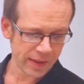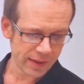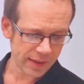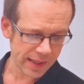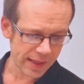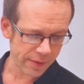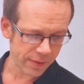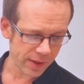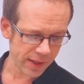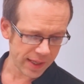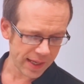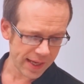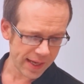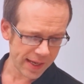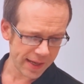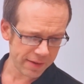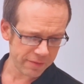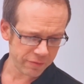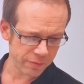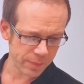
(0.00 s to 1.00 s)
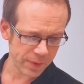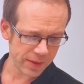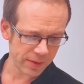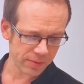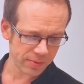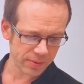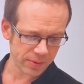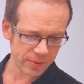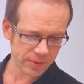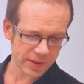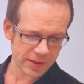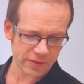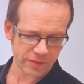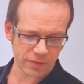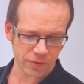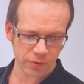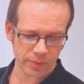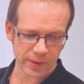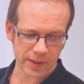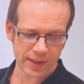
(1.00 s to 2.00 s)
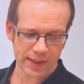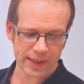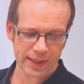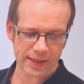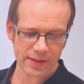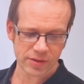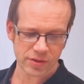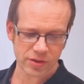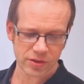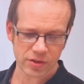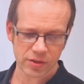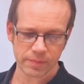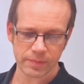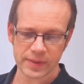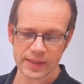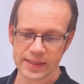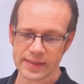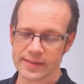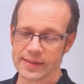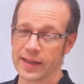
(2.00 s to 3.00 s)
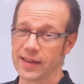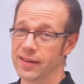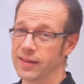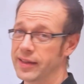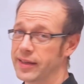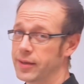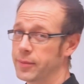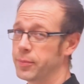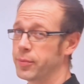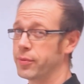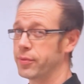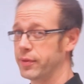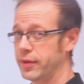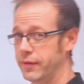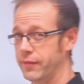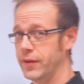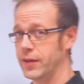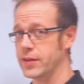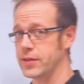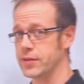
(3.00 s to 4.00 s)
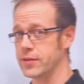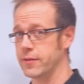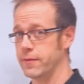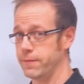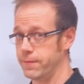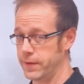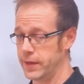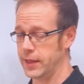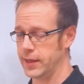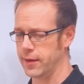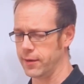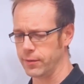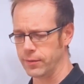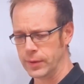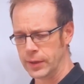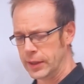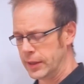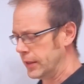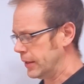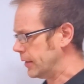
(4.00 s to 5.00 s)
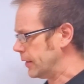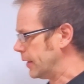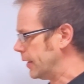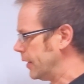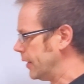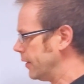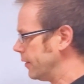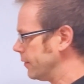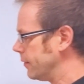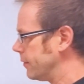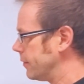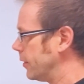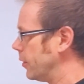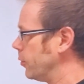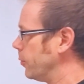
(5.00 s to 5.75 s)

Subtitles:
Now, I have been through this formula in some detail in a previous video, so